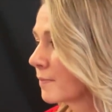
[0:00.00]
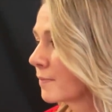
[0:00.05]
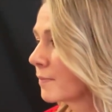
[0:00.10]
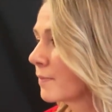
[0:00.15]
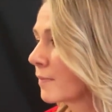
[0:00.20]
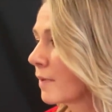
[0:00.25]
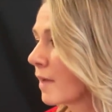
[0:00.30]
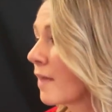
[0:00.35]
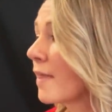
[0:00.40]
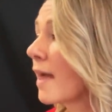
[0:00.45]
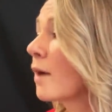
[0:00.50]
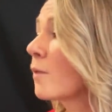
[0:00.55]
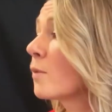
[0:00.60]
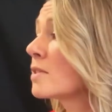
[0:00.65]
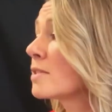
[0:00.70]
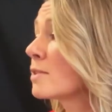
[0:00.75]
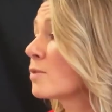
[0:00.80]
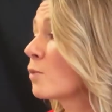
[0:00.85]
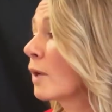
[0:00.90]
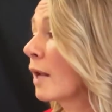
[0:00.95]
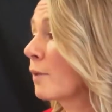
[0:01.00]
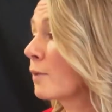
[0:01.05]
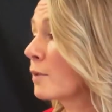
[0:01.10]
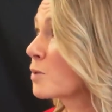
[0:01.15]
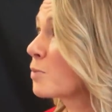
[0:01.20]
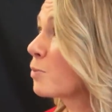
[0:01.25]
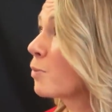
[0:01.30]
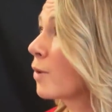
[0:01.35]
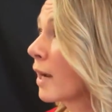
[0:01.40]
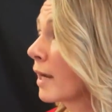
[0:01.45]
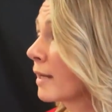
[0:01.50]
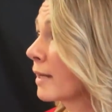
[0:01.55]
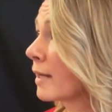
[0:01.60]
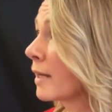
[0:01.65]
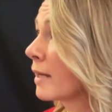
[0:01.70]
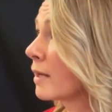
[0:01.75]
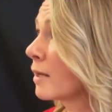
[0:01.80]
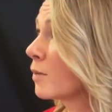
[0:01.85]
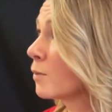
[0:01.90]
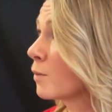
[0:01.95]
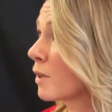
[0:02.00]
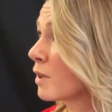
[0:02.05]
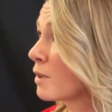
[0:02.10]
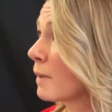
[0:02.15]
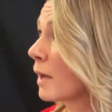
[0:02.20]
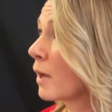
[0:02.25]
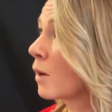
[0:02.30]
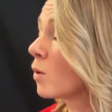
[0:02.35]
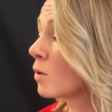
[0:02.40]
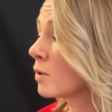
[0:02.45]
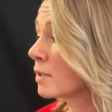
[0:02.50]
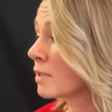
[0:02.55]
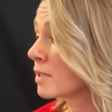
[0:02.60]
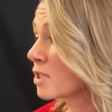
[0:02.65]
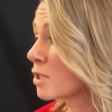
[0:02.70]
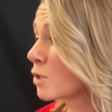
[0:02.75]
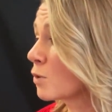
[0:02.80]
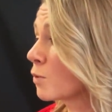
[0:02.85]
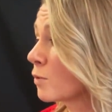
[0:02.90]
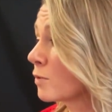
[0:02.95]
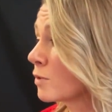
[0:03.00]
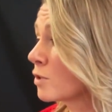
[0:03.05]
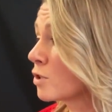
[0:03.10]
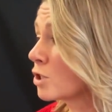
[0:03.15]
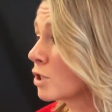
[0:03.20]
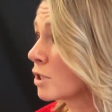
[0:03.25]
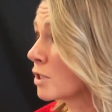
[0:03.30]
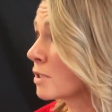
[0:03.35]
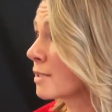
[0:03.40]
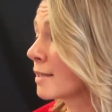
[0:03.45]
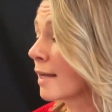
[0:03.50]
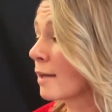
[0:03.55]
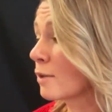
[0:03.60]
And that was when I was pregnant with my oldest, so she's now